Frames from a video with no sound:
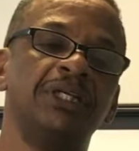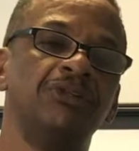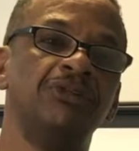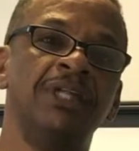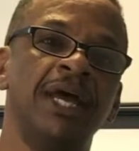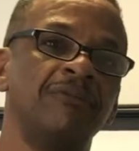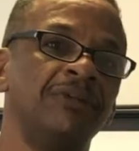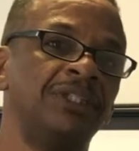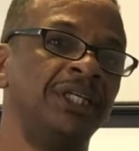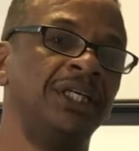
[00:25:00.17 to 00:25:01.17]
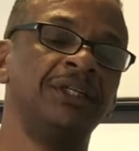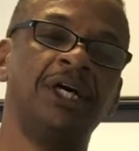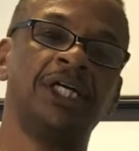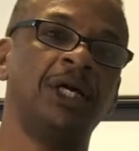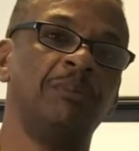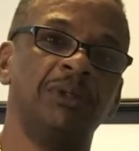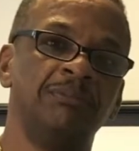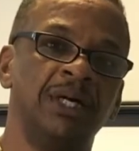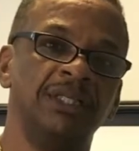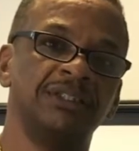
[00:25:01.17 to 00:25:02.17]
can do that within a couple
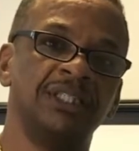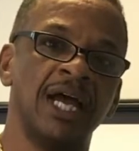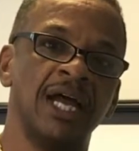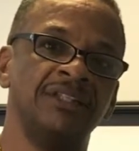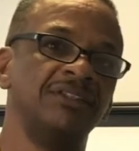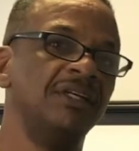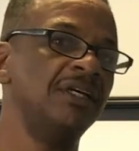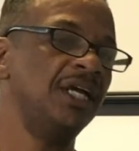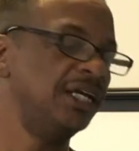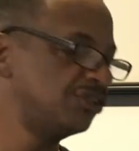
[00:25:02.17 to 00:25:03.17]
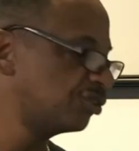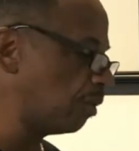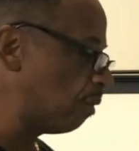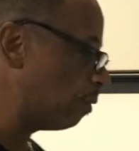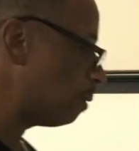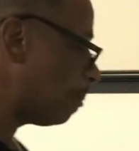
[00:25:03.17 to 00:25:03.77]
of months, guys. And so